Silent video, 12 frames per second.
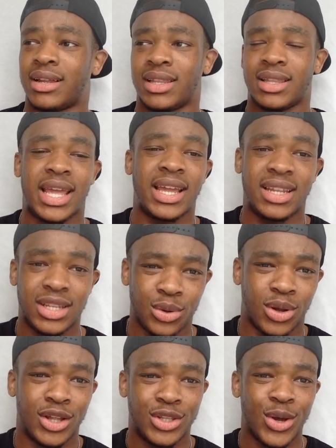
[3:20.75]
lady? Do
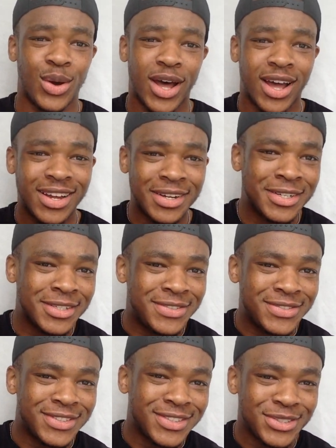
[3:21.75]
you wanna do a
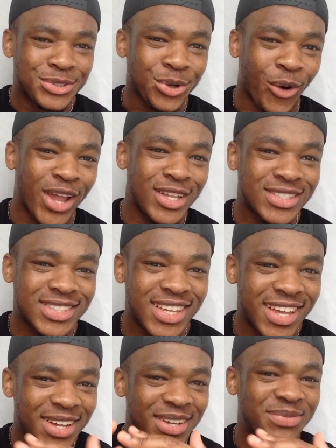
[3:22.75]
joint
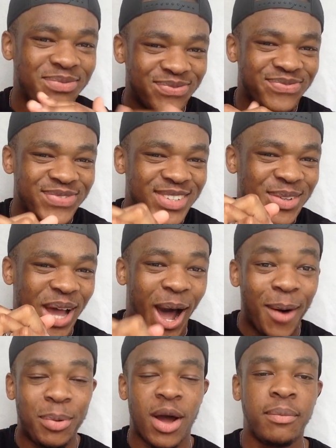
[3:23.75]

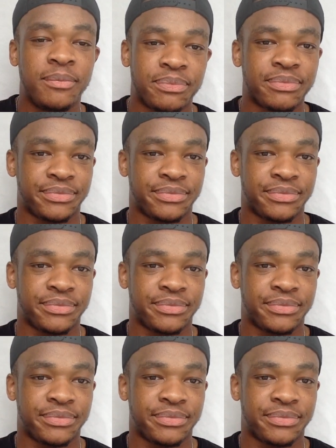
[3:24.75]
album?